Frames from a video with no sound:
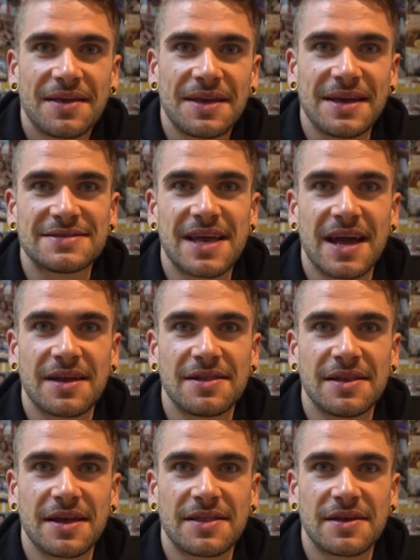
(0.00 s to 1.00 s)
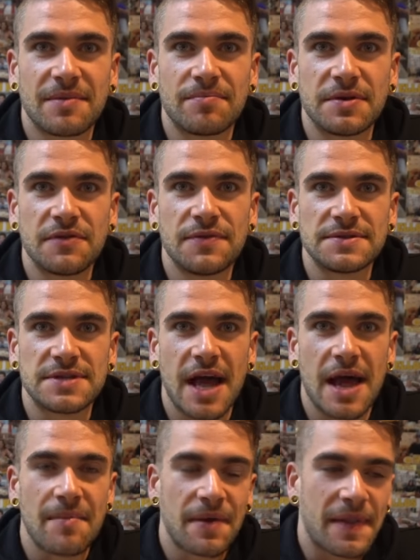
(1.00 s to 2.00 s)
He has that click, that beautiful
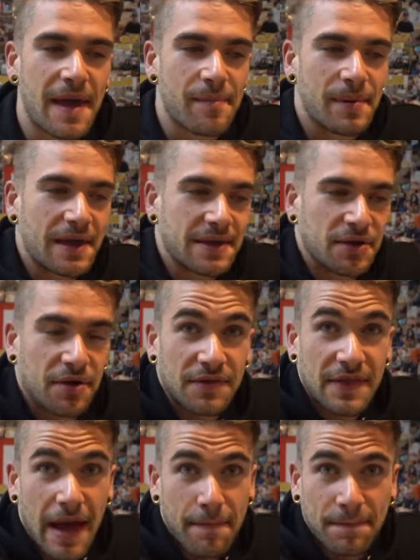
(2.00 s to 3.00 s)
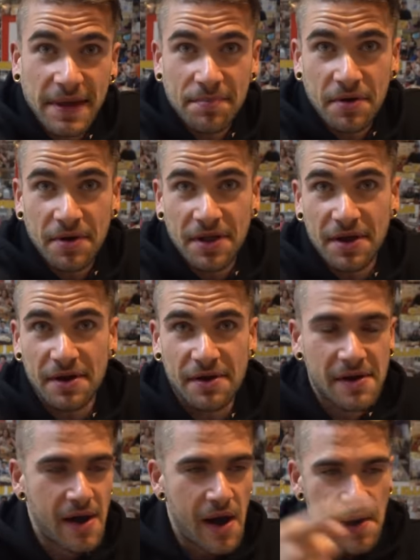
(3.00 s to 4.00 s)
time on that button. You heard that beep earlier.
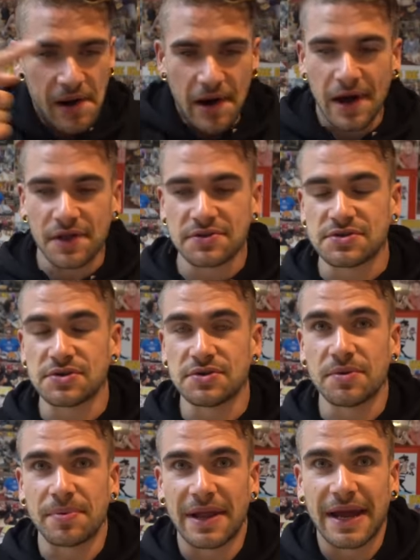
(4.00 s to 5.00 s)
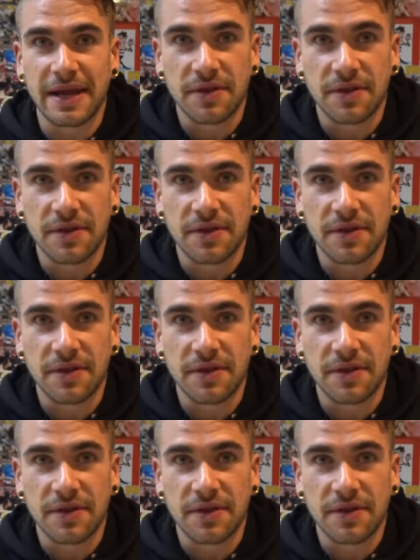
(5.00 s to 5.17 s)
All due to Blaine.